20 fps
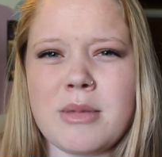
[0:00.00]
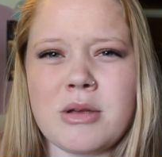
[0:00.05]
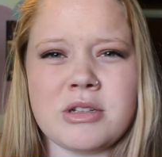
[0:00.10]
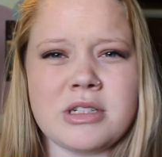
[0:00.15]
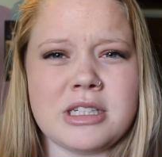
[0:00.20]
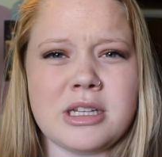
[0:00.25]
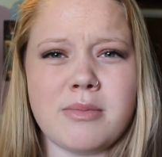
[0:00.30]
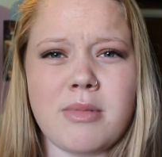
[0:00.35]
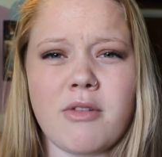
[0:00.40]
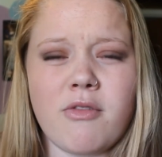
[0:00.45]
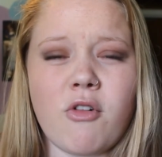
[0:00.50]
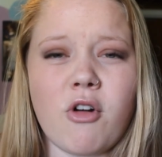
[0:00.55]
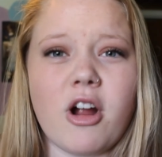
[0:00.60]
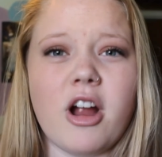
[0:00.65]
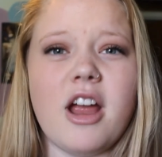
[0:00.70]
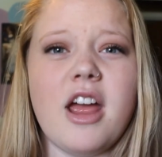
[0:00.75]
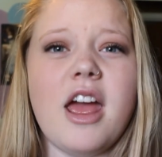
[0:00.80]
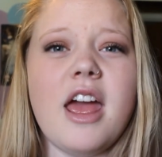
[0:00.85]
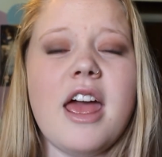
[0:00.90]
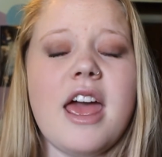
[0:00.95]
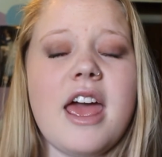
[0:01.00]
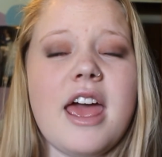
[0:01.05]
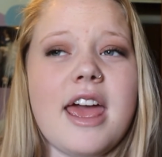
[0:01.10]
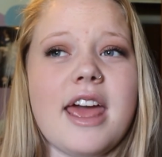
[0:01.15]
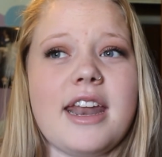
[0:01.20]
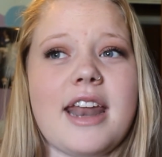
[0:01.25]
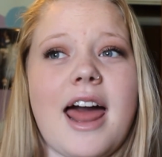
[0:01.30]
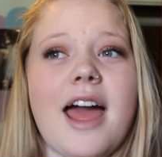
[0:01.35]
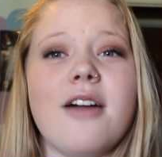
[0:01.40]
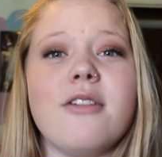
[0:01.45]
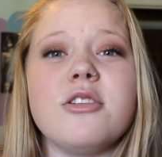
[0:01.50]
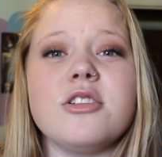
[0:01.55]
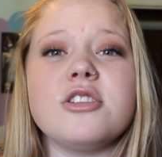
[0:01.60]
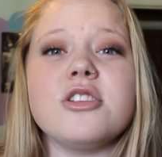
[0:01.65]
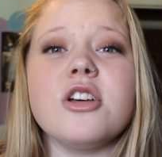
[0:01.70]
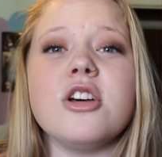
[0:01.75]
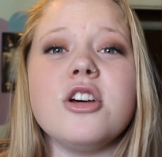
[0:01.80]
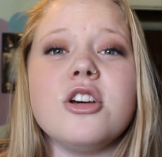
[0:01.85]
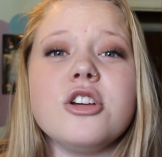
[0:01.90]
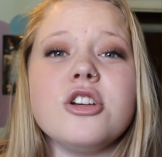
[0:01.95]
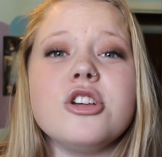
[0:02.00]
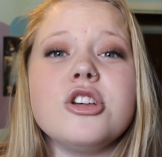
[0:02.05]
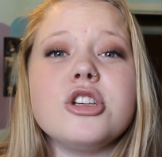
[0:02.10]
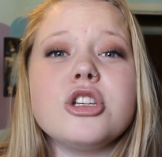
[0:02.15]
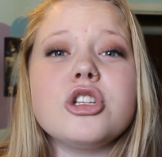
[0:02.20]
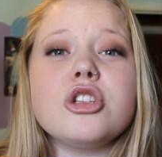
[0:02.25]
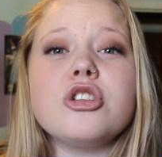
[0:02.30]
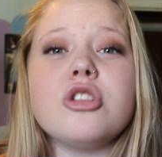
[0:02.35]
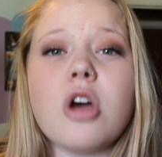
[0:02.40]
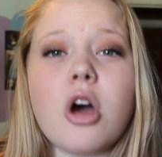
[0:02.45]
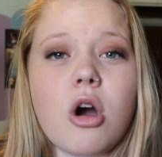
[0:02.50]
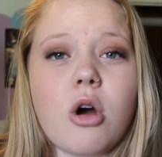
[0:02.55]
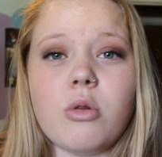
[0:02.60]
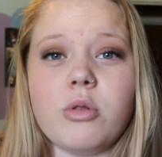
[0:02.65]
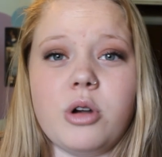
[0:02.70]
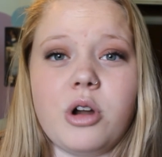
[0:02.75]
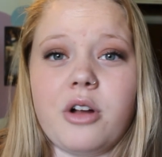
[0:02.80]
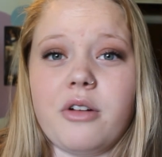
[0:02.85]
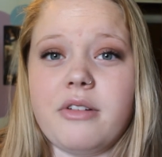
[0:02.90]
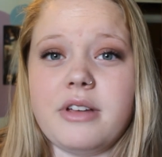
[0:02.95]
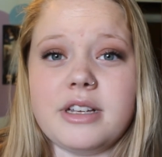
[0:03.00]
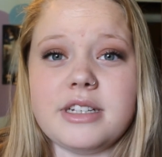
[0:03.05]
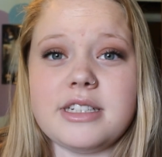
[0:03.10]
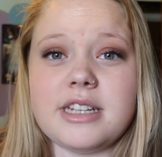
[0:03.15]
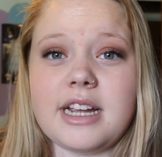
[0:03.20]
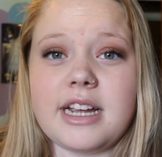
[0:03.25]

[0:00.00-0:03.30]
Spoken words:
It was a little before, and I was so nervous.